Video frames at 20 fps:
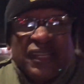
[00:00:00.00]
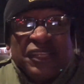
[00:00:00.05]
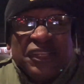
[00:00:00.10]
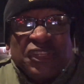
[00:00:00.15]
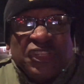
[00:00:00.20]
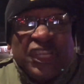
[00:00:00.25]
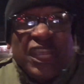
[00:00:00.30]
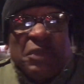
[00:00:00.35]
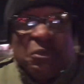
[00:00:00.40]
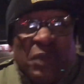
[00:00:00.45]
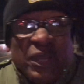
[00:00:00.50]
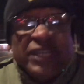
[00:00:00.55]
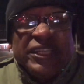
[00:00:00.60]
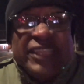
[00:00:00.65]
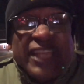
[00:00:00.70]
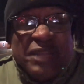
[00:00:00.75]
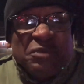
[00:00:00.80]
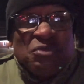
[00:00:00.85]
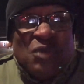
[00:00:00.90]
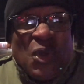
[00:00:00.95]
She
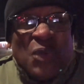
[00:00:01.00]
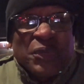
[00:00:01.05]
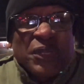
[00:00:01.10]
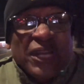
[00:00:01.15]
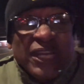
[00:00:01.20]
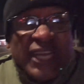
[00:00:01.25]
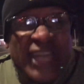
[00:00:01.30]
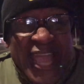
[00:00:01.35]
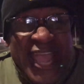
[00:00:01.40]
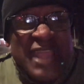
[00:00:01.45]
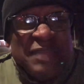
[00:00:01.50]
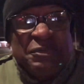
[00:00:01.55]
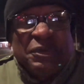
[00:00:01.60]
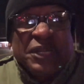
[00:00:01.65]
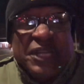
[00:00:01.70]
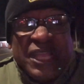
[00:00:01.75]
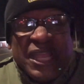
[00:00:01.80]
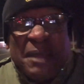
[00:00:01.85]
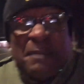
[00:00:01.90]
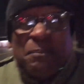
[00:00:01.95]
didn't want to lay
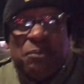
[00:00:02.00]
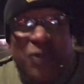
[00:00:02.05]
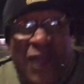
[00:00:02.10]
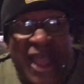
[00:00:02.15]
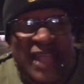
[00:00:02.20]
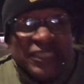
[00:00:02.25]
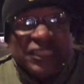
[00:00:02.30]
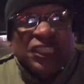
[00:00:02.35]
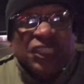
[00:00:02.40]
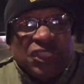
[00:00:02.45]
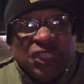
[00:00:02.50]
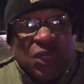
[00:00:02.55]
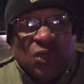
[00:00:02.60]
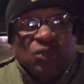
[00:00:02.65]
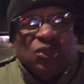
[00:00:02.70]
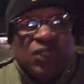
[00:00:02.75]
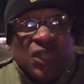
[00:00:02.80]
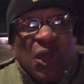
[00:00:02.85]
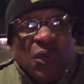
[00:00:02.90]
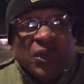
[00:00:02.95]
with him.
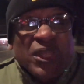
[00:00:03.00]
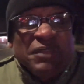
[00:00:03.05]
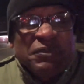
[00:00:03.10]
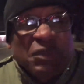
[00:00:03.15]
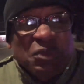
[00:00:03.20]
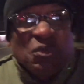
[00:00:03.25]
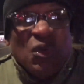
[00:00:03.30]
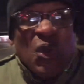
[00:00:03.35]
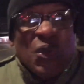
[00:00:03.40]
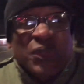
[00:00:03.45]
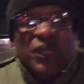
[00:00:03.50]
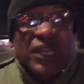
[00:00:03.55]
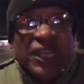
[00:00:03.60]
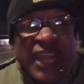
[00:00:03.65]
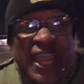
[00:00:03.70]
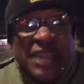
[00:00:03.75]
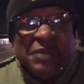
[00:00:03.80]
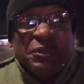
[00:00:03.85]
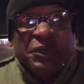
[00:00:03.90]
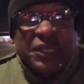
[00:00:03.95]
Prostitutes don't even want to
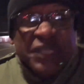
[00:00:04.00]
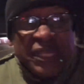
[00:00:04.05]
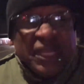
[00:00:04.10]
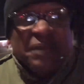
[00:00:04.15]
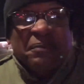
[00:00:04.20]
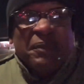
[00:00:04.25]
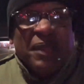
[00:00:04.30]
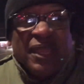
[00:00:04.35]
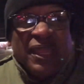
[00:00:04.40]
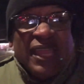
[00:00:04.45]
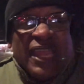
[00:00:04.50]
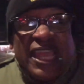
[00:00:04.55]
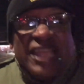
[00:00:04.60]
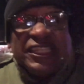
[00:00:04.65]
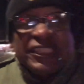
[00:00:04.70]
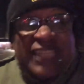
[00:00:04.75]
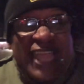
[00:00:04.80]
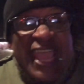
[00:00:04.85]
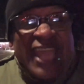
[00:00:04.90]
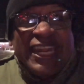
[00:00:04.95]
lay with him. He
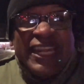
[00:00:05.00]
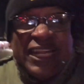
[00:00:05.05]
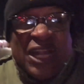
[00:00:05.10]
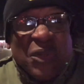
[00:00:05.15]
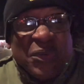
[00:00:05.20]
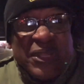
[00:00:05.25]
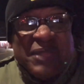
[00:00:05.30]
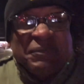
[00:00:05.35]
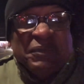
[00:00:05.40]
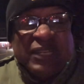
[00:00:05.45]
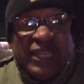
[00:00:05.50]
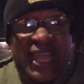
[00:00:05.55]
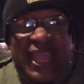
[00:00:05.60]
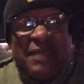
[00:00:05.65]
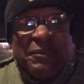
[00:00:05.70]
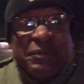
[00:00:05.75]
said he don't even lay